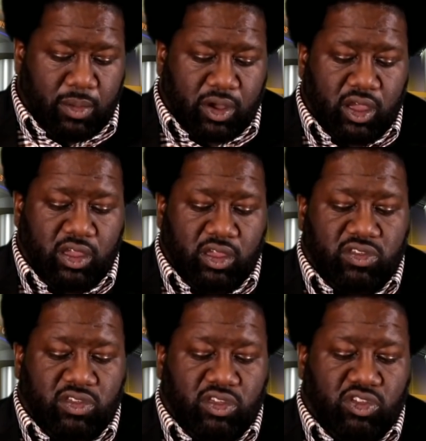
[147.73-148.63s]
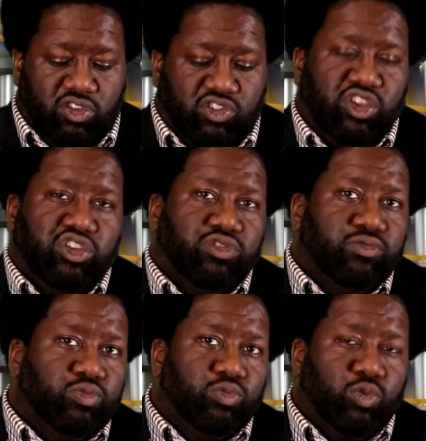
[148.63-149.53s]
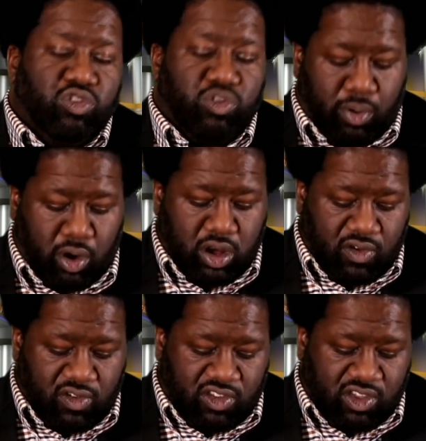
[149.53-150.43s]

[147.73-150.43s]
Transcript: because she was a part of it.